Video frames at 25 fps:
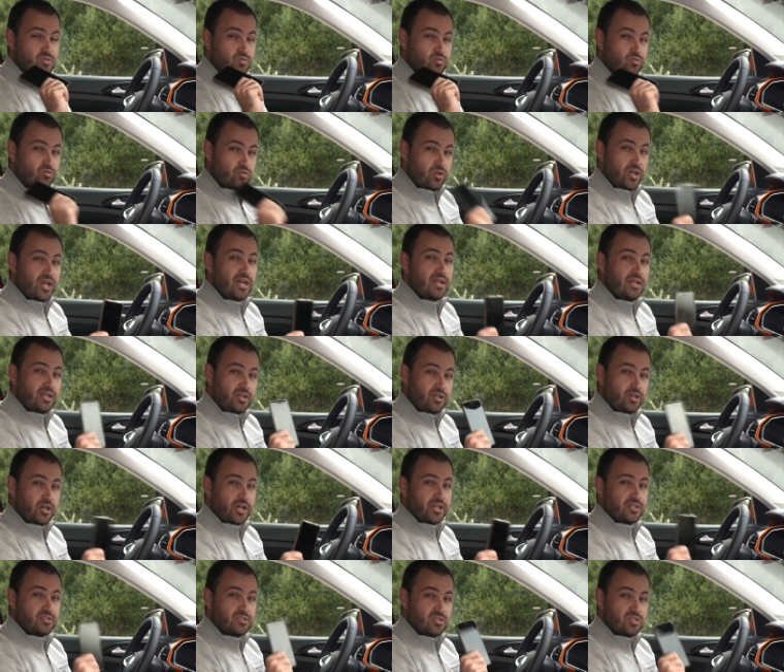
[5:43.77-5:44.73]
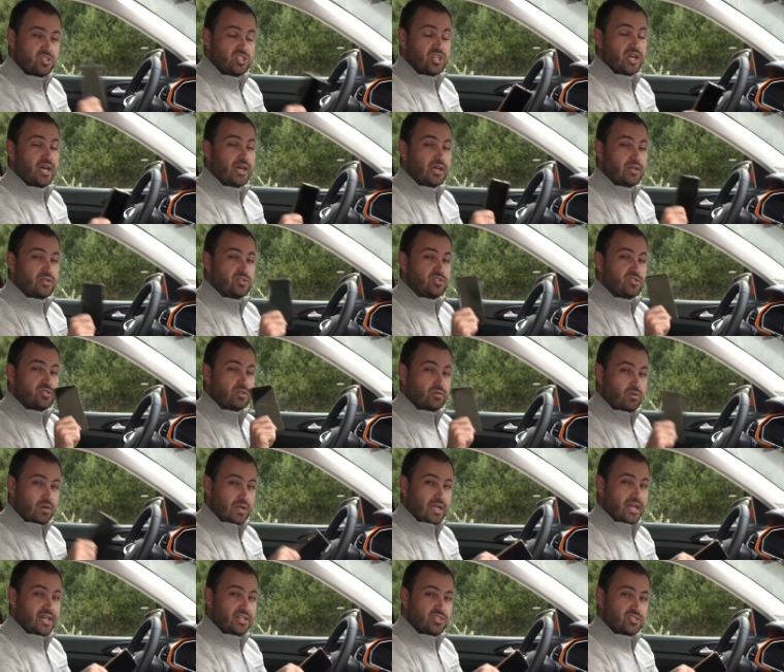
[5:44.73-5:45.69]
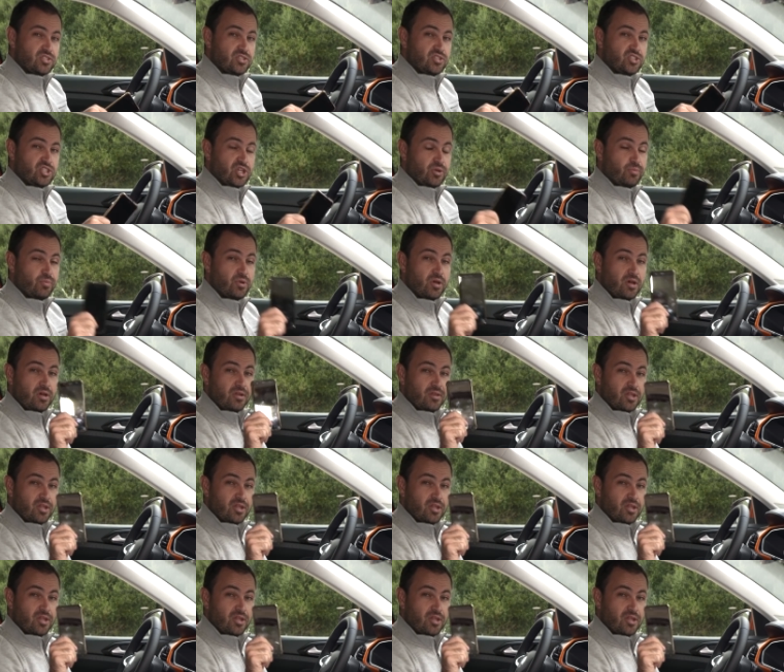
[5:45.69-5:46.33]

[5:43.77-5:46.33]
really going to change the relationship